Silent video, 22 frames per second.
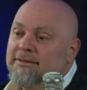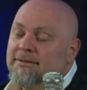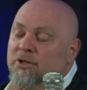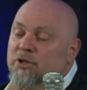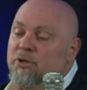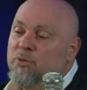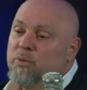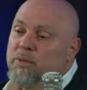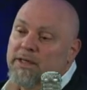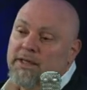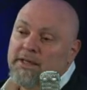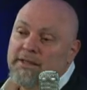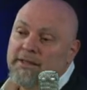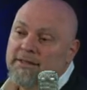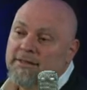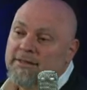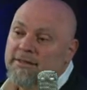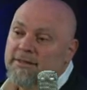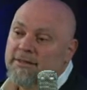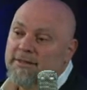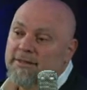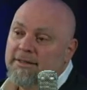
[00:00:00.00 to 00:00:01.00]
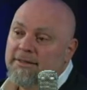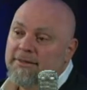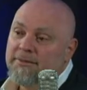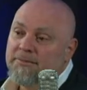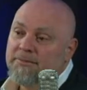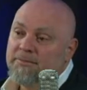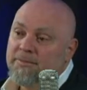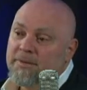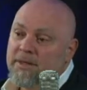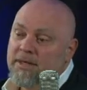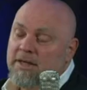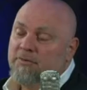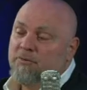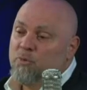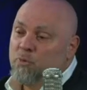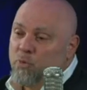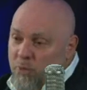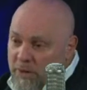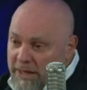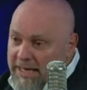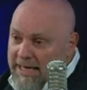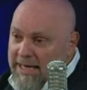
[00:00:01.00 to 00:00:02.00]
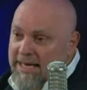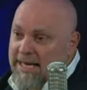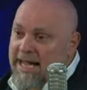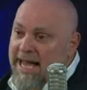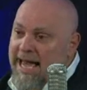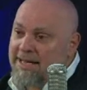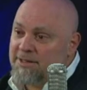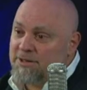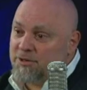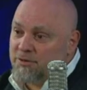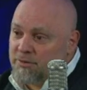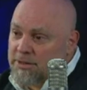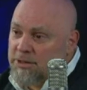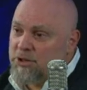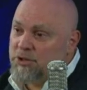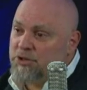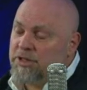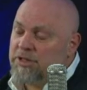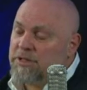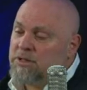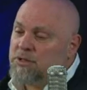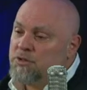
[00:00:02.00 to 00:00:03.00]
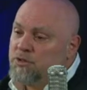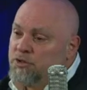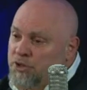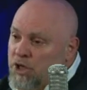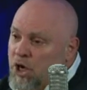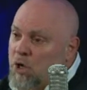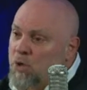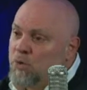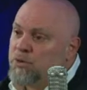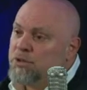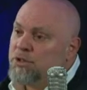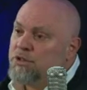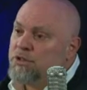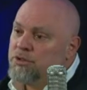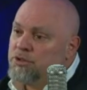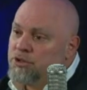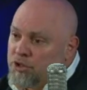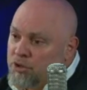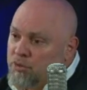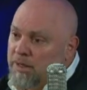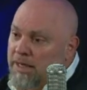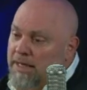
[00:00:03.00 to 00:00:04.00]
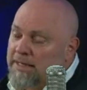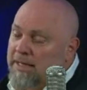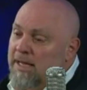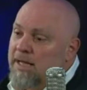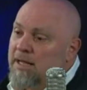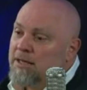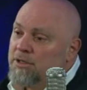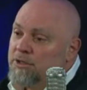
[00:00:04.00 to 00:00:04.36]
who will. If we as Christians don't do it,